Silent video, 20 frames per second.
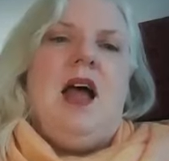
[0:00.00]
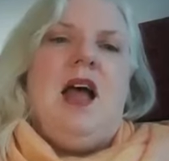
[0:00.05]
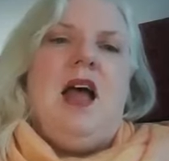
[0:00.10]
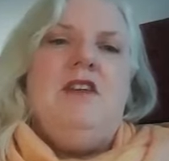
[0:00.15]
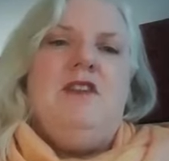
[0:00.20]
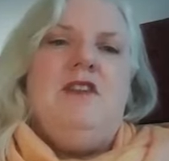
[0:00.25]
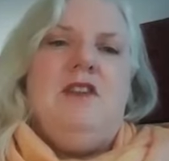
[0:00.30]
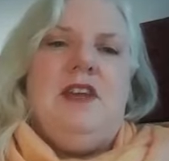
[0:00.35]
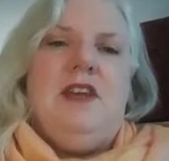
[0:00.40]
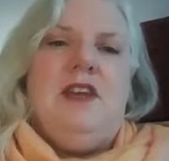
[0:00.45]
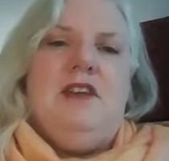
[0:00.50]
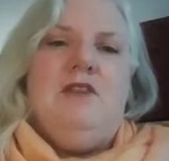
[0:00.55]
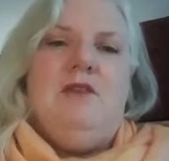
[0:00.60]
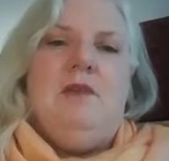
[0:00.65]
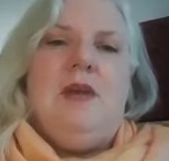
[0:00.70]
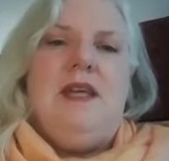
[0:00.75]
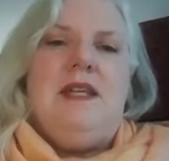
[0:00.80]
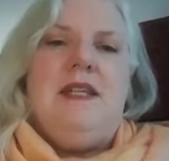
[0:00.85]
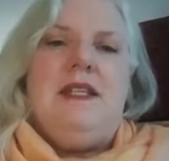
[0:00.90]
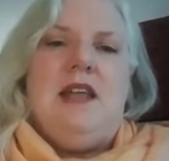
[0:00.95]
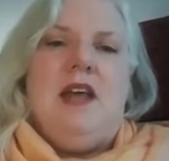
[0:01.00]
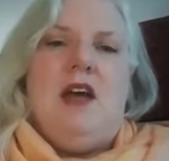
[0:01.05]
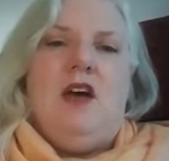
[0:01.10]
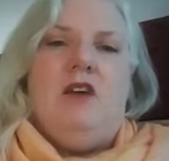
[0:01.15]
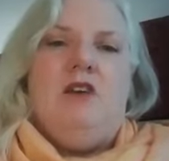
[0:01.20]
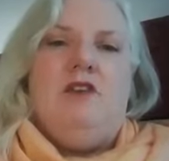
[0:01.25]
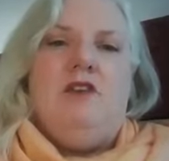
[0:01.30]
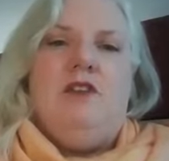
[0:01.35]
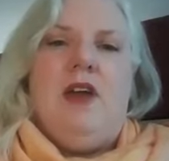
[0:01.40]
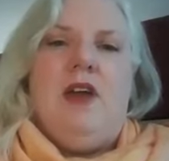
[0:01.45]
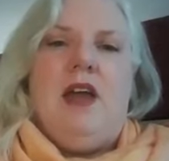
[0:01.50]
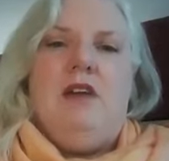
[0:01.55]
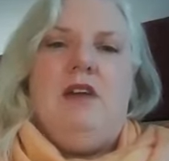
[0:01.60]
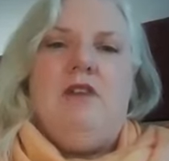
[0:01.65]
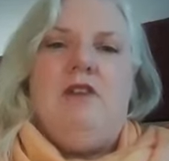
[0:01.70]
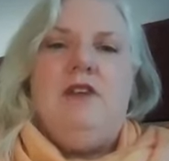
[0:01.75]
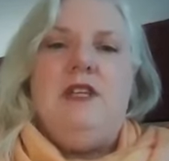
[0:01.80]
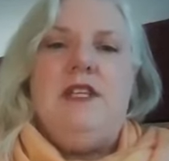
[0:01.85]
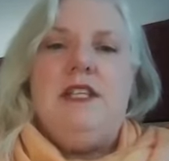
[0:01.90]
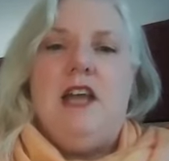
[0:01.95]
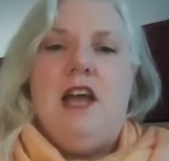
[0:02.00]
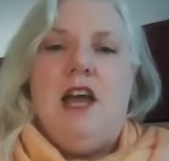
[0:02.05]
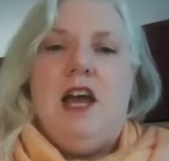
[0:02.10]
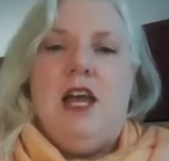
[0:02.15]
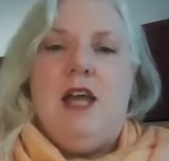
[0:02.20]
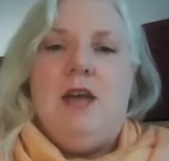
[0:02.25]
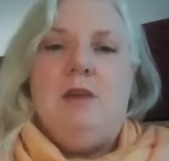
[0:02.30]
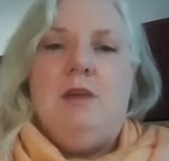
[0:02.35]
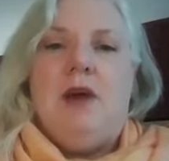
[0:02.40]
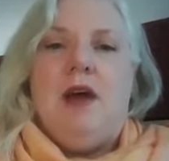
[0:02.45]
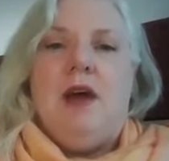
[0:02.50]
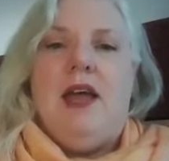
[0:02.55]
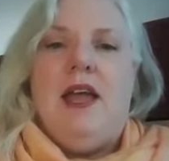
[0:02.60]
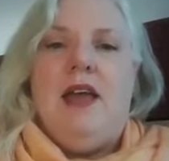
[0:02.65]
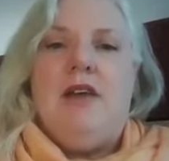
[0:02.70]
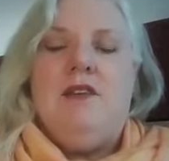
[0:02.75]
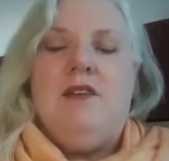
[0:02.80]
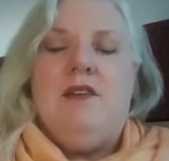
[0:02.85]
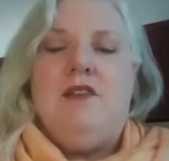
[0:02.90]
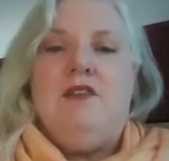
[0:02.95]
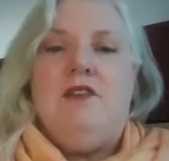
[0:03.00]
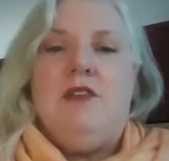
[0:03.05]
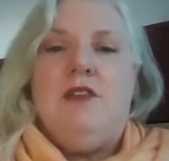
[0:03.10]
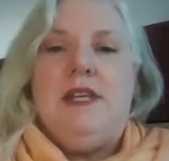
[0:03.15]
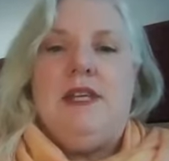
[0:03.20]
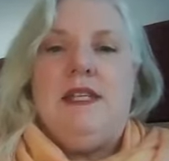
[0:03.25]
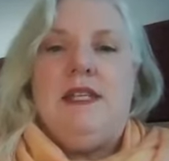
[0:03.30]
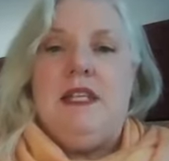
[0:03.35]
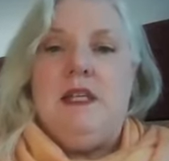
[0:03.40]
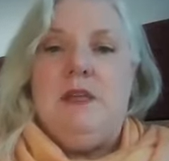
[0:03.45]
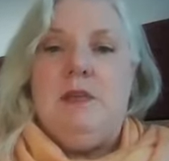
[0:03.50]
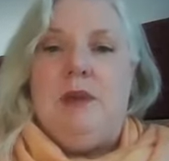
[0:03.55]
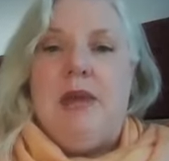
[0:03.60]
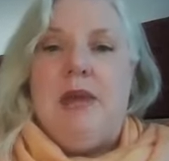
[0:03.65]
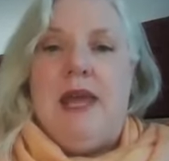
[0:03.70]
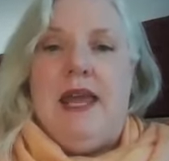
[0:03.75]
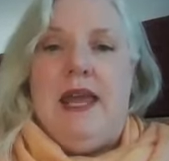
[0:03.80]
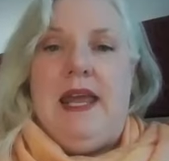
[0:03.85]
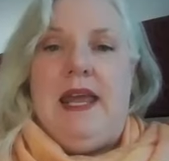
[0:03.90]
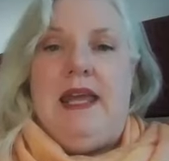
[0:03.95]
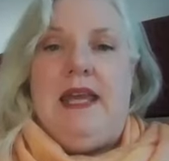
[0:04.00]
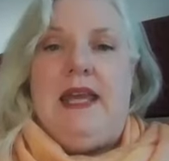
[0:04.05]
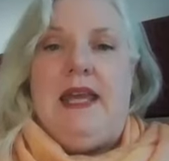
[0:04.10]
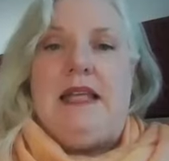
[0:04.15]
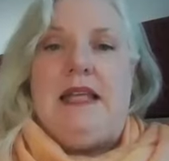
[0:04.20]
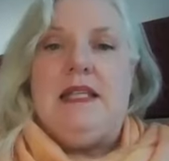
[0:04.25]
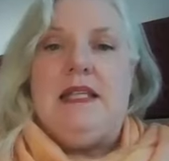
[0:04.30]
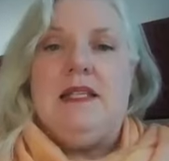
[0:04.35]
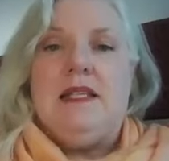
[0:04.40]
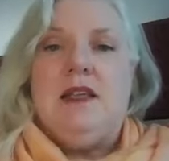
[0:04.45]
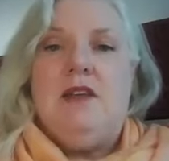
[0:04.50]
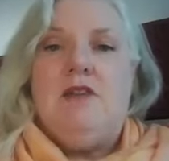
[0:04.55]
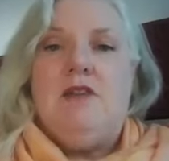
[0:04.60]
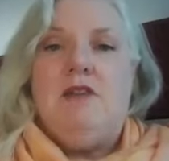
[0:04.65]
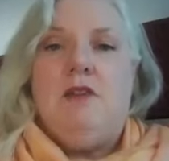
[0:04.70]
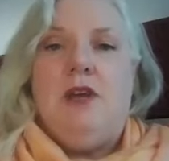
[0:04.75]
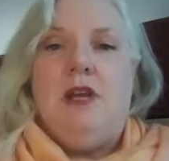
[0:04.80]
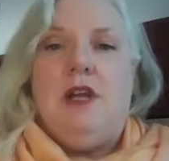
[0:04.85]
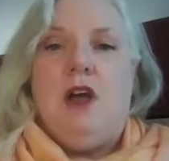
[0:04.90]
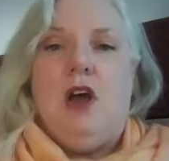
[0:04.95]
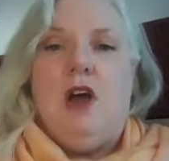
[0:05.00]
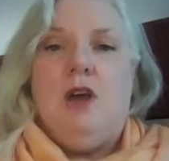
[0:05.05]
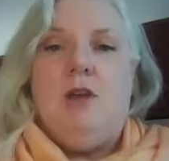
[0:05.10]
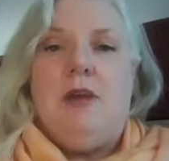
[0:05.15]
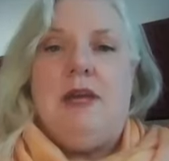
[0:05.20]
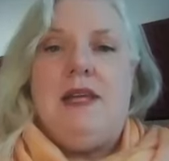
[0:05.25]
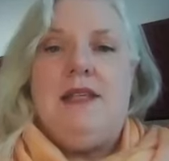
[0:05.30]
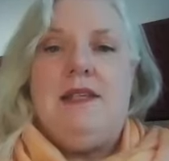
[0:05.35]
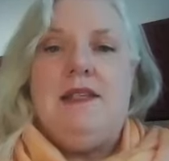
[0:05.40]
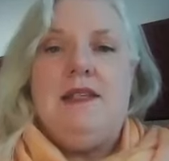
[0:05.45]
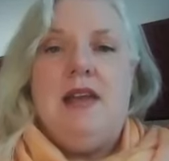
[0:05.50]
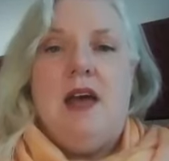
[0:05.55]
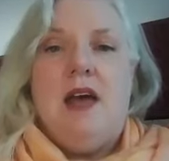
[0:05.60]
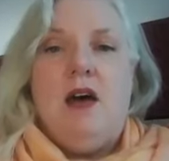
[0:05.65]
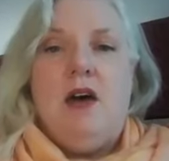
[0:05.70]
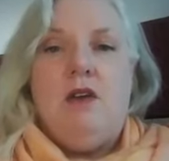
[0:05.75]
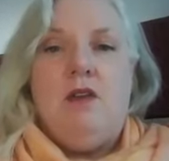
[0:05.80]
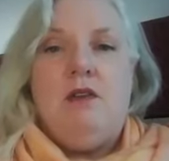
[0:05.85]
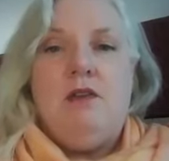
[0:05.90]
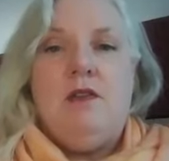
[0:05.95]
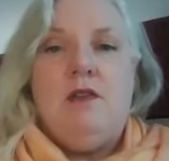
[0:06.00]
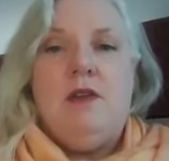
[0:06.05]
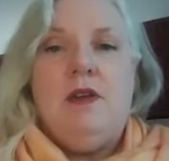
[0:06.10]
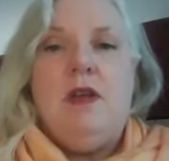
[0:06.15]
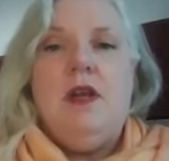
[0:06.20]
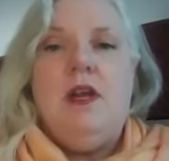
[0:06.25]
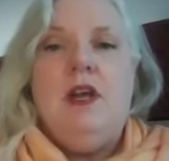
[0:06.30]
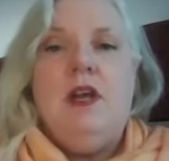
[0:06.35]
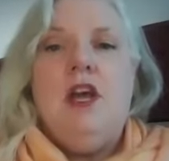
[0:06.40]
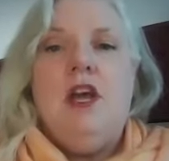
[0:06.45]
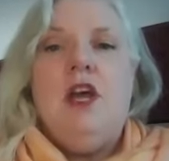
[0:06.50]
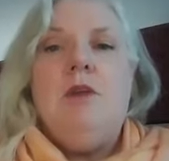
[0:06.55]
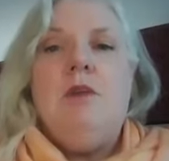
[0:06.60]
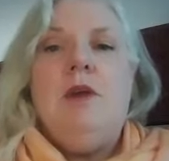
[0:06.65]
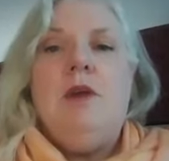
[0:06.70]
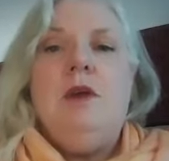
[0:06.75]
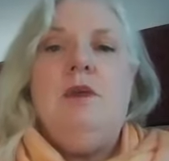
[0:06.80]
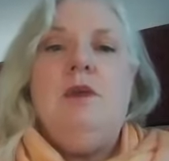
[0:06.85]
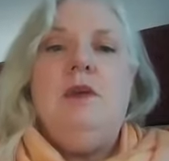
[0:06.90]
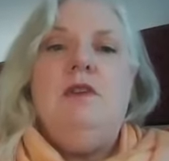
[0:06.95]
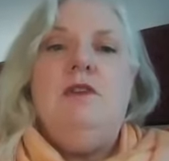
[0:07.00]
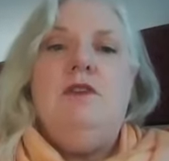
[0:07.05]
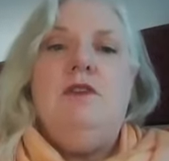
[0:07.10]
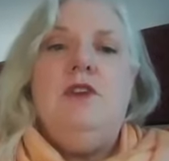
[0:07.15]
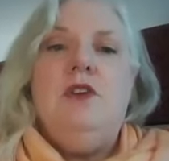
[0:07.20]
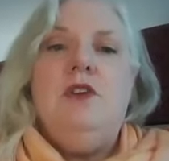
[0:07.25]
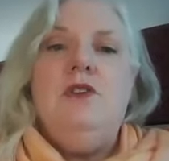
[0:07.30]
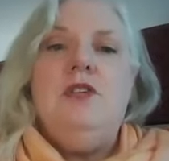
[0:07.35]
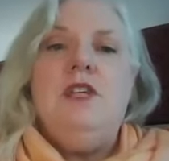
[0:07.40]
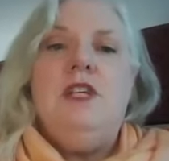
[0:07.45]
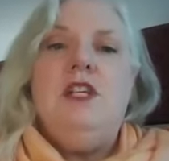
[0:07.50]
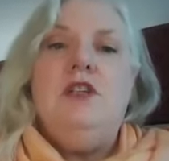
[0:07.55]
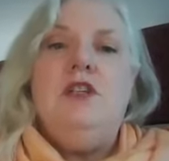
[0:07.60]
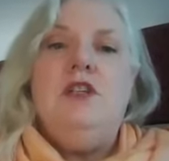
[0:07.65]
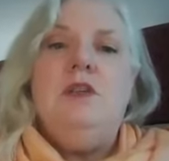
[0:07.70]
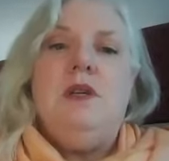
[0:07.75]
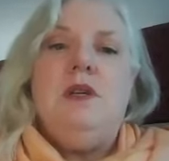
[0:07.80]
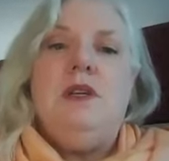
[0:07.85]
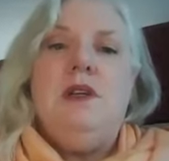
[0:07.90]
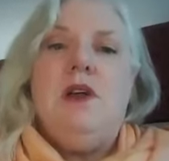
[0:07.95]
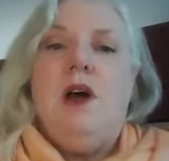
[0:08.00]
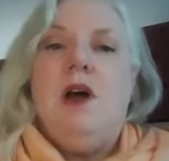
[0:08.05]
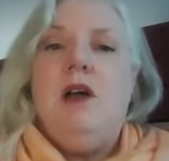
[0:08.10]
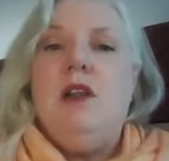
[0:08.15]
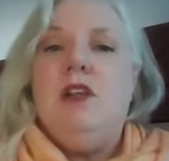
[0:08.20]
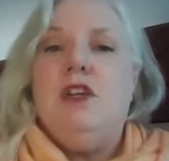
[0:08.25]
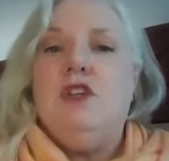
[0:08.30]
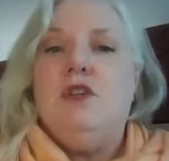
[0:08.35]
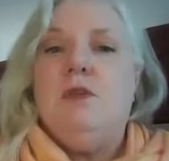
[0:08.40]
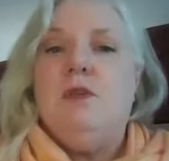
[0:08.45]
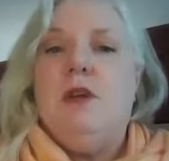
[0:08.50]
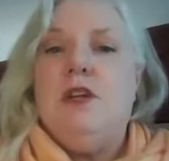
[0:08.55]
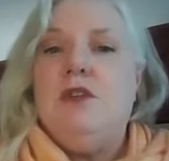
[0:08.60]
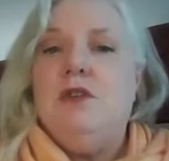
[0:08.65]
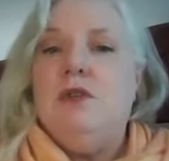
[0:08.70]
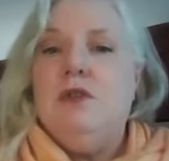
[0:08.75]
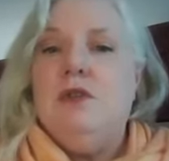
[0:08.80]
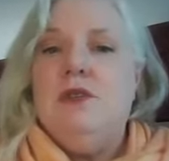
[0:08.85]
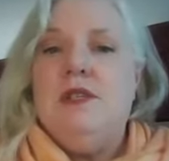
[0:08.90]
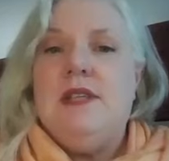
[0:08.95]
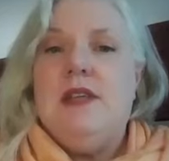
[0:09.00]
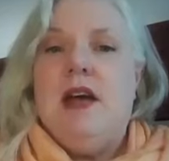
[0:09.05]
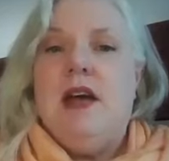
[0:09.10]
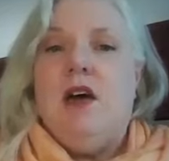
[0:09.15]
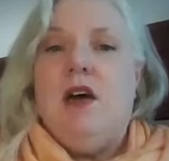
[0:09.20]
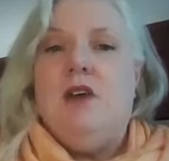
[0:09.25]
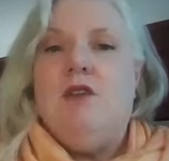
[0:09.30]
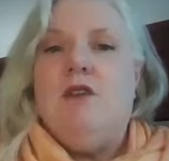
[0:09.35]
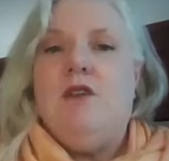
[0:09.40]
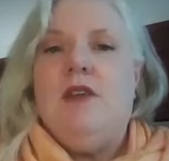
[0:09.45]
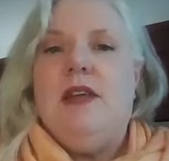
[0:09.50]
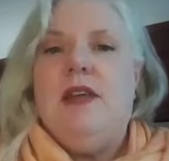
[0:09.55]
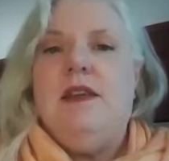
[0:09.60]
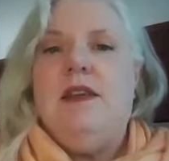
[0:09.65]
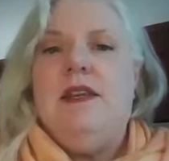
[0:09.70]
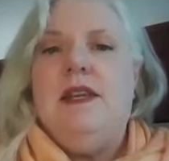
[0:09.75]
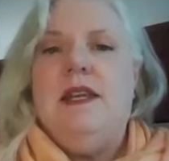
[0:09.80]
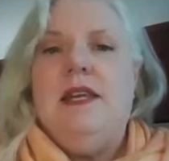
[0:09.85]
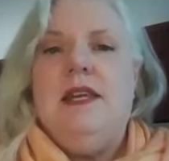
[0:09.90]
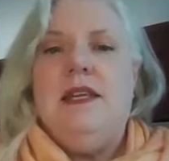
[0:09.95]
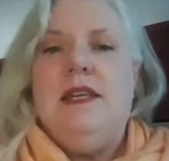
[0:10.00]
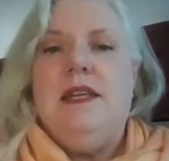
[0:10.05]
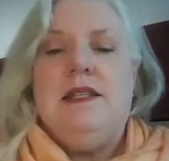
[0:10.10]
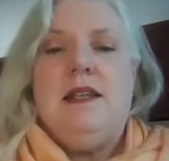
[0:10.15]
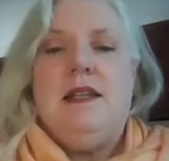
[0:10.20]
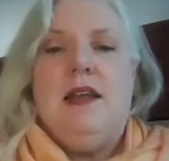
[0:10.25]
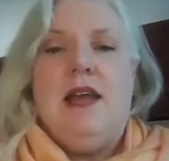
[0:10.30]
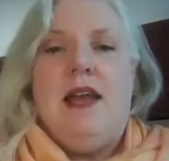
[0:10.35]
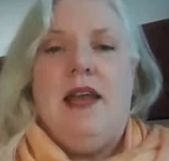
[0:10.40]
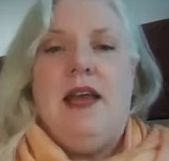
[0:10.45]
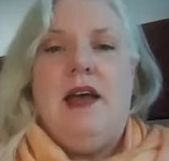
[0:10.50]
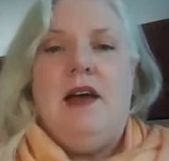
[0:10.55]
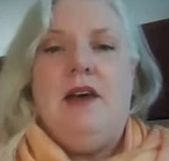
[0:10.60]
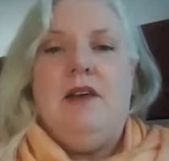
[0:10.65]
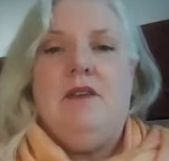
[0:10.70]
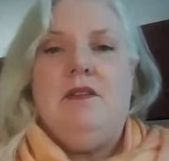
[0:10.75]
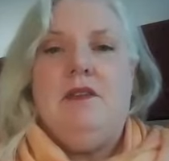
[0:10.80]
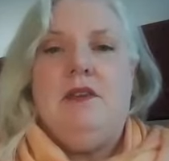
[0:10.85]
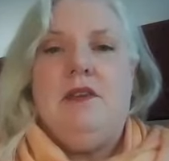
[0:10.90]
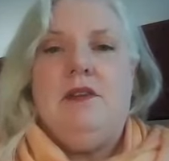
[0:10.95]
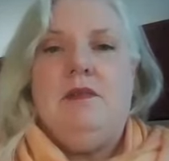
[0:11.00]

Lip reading: I forgive myself for every time I have inflicted pain and suffering on myself by refusing to acknowledge my true self and the needs that I have.